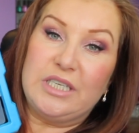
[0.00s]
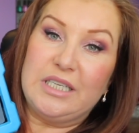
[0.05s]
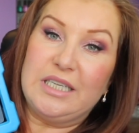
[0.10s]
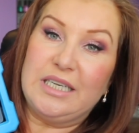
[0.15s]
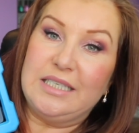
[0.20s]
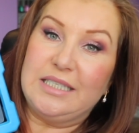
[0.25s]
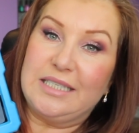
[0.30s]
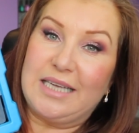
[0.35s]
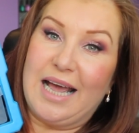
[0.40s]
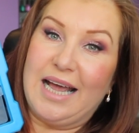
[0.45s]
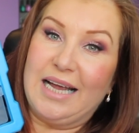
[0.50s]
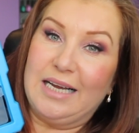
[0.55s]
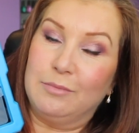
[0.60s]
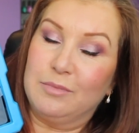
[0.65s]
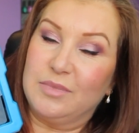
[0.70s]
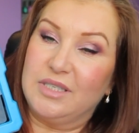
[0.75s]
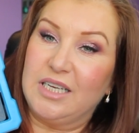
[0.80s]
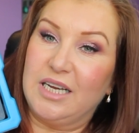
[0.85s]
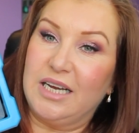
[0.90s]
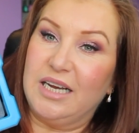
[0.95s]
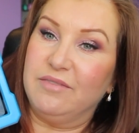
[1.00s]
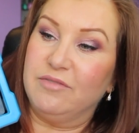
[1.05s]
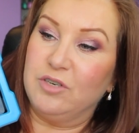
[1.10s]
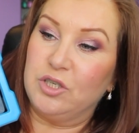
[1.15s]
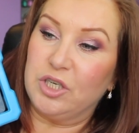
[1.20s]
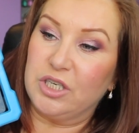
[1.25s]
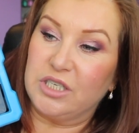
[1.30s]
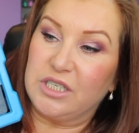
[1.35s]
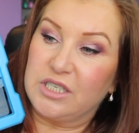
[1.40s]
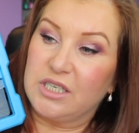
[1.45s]
to these games, even
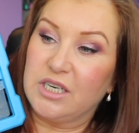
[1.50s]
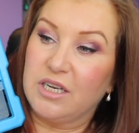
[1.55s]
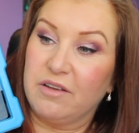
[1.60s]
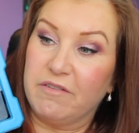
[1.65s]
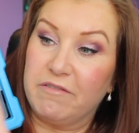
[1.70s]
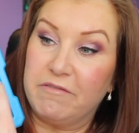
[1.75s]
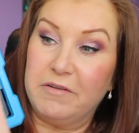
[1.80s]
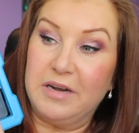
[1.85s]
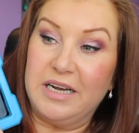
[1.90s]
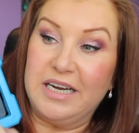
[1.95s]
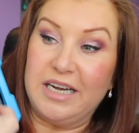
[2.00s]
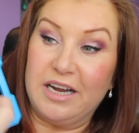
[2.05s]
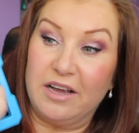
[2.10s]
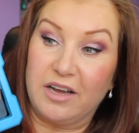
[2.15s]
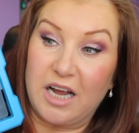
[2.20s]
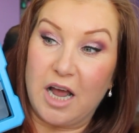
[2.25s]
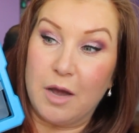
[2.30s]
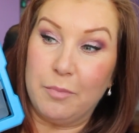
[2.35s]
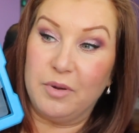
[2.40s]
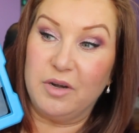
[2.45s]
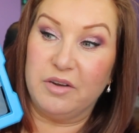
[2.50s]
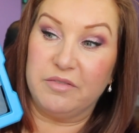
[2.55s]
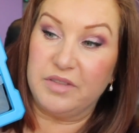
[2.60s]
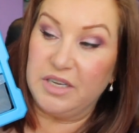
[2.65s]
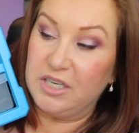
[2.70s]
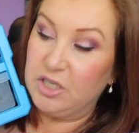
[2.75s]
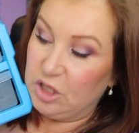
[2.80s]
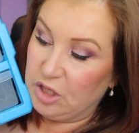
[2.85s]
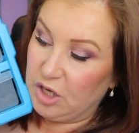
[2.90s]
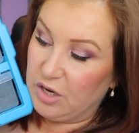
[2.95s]
just filling a couple of
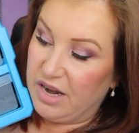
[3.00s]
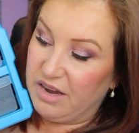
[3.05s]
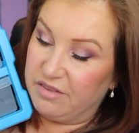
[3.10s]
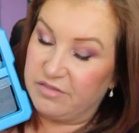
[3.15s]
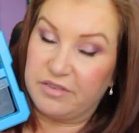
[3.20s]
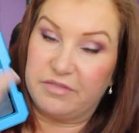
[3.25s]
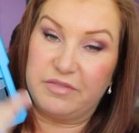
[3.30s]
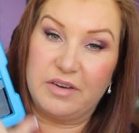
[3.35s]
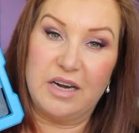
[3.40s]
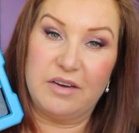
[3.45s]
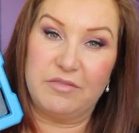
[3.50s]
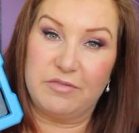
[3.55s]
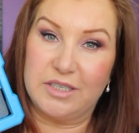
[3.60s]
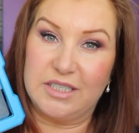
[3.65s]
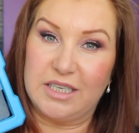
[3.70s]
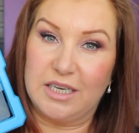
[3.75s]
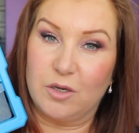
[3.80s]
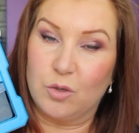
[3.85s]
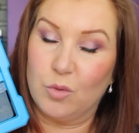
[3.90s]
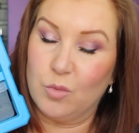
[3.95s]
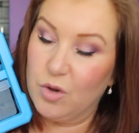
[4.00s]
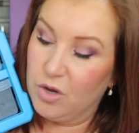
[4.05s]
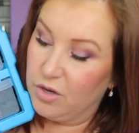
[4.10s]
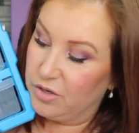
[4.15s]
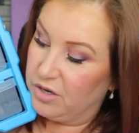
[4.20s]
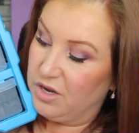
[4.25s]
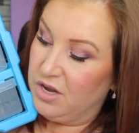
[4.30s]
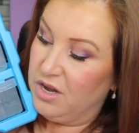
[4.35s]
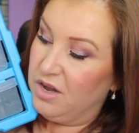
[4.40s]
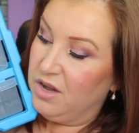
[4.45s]
these, you don't have to fill every single
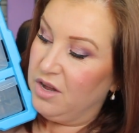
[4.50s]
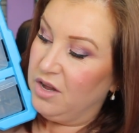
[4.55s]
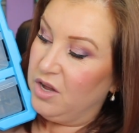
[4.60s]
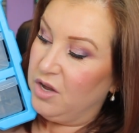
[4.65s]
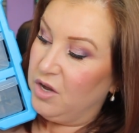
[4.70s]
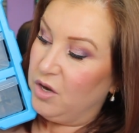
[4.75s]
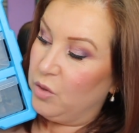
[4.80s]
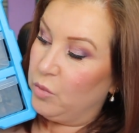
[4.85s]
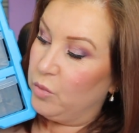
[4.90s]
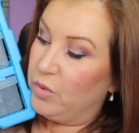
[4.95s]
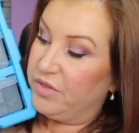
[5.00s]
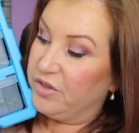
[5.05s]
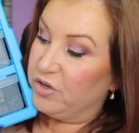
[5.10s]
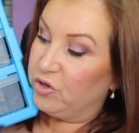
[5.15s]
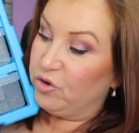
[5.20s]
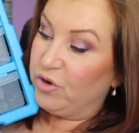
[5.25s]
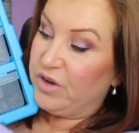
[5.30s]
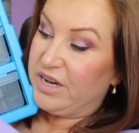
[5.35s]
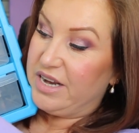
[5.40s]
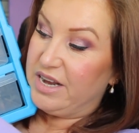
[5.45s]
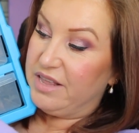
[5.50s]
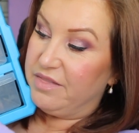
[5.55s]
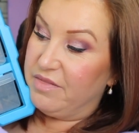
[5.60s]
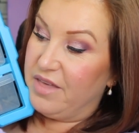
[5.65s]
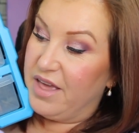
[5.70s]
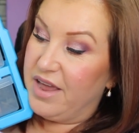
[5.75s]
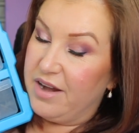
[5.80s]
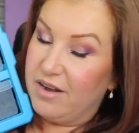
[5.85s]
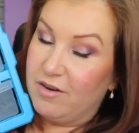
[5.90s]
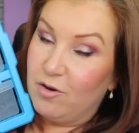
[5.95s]
one, with a treat in
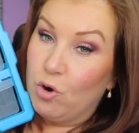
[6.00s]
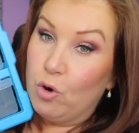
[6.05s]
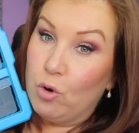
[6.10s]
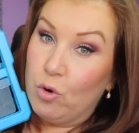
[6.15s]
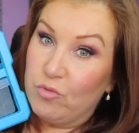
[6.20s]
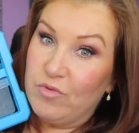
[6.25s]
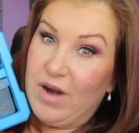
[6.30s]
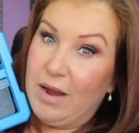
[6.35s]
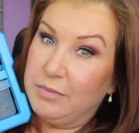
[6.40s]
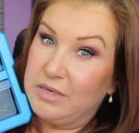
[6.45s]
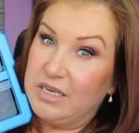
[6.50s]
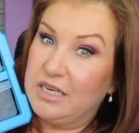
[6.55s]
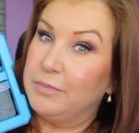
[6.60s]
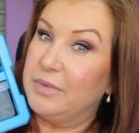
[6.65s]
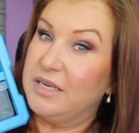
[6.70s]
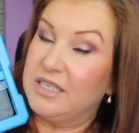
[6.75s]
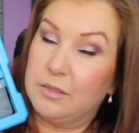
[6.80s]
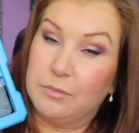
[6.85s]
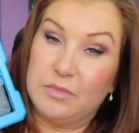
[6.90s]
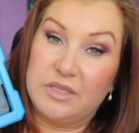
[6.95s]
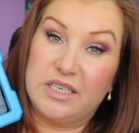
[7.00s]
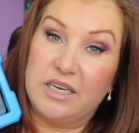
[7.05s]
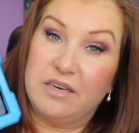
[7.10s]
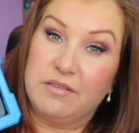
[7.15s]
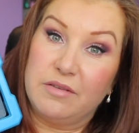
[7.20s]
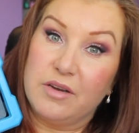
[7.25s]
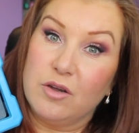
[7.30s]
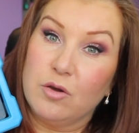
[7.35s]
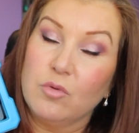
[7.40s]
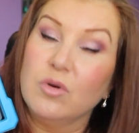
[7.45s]
there or wrapped in a piece of
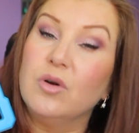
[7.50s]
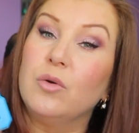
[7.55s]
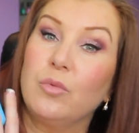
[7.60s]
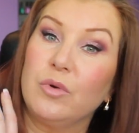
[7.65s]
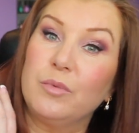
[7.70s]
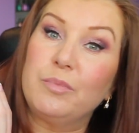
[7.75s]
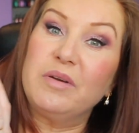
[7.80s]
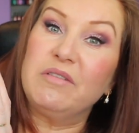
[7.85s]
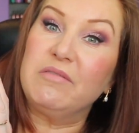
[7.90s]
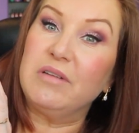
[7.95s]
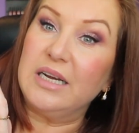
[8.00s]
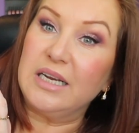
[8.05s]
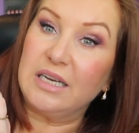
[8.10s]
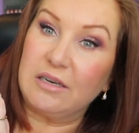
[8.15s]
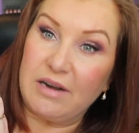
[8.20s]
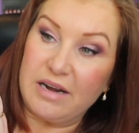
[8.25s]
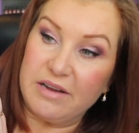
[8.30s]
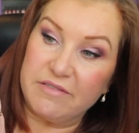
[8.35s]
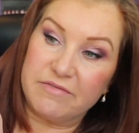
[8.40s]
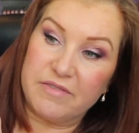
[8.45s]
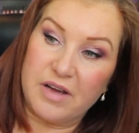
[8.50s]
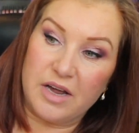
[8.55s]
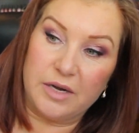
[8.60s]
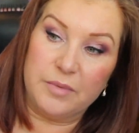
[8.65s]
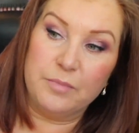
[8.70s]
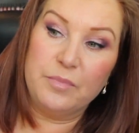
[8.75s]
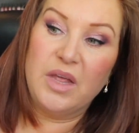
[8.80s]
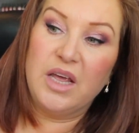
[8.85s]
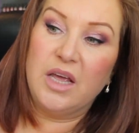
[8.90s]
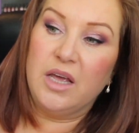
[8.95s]
material would be really great
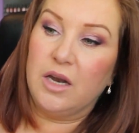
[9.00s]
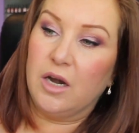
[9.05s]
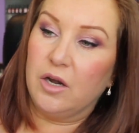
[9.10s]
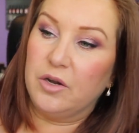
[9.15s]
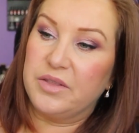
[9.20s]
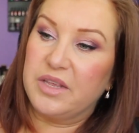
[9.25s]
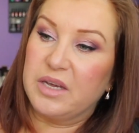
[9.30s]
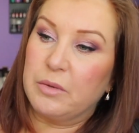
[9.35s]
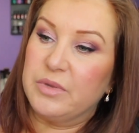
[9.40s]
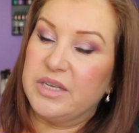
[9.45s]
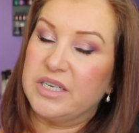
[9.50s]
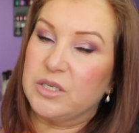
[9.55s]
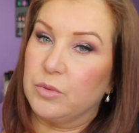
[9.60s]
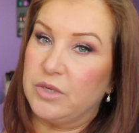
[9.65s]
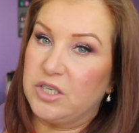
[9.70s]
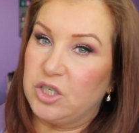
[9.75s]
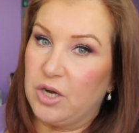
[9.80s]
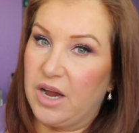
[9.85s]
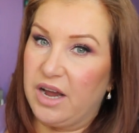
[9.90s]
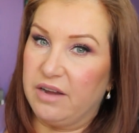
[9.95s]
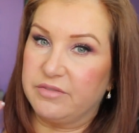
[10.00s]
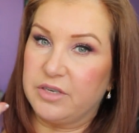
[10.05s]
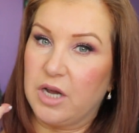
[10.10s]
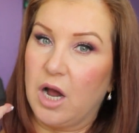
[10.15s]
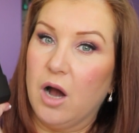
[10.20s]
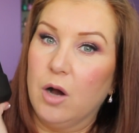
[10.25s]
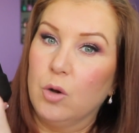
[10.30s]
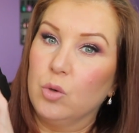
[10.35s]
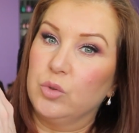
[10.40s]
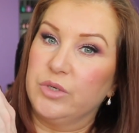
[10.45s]
fun. The only thing with this one is you have to
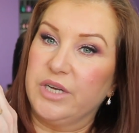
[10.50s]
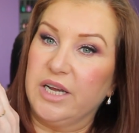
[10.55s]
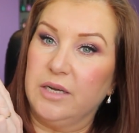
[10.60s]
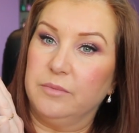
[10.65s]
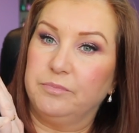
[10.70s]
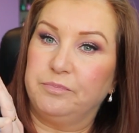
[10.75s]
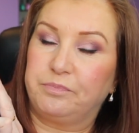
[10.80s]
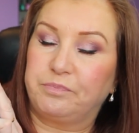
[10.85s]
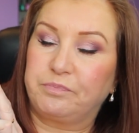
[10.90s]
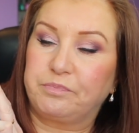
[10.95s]
hold it